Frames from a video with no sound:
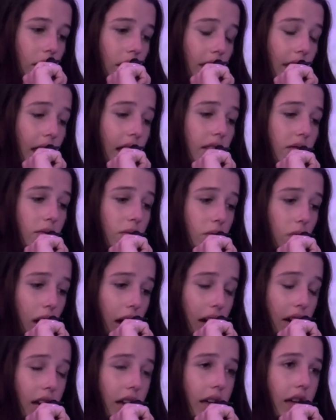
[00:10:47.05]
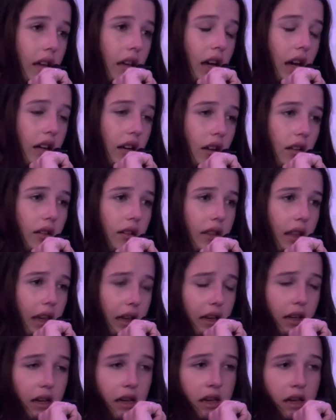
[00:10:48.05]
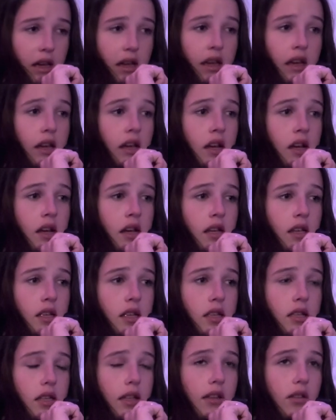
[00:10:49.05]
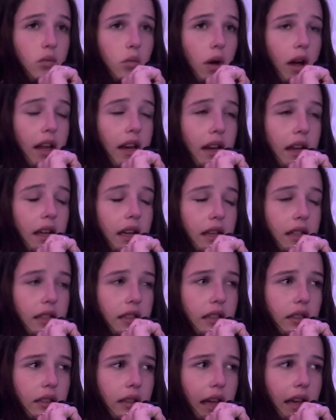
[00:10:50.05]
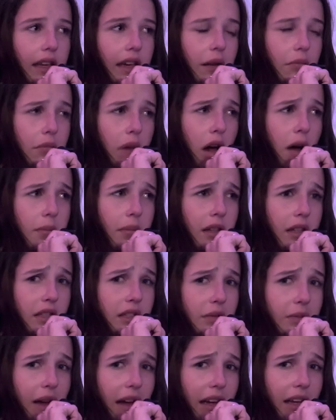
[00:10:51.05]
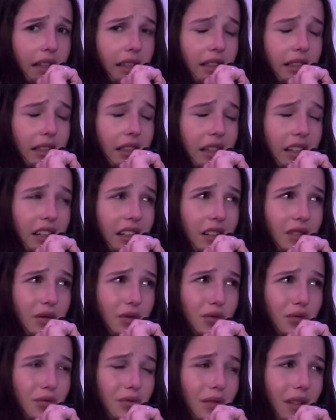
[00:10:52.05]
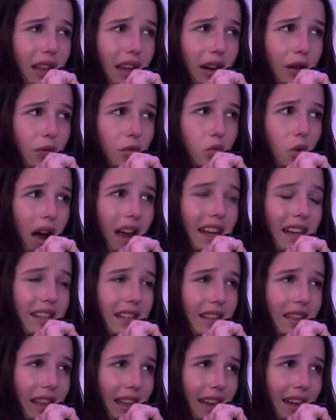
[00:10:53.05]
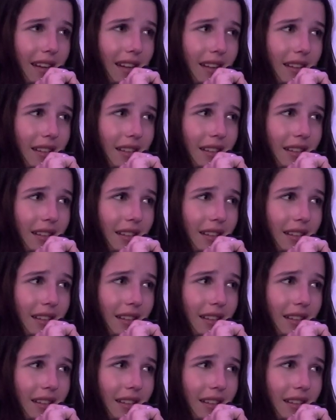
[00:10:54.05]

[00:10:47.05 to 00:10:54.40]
That's one. Another thing, since when is liking pumpkin spice like a white thing?